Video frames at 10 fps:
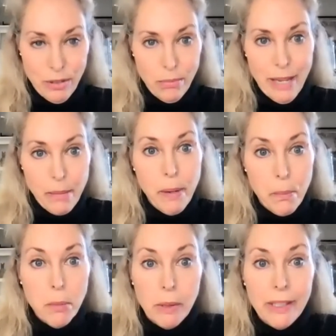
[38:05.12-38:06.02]
or make
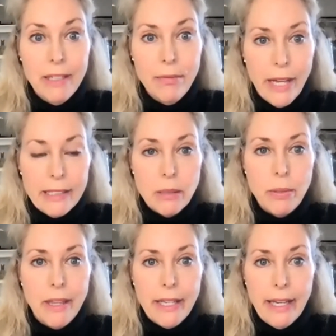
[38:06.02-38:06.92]
people believe that to
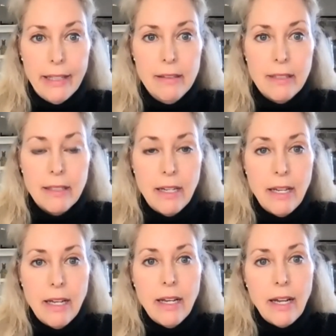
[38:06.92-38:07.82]
be the case,
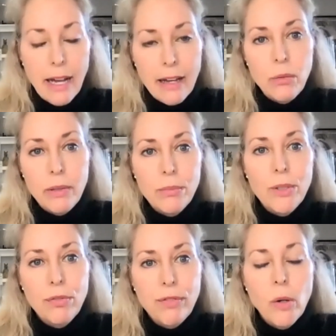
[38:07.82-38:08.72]
how do we
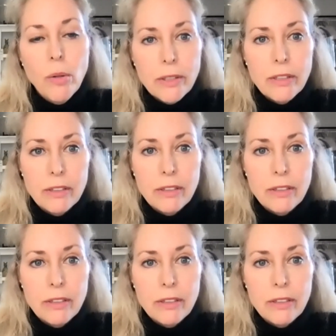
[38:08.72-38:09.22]
move forward?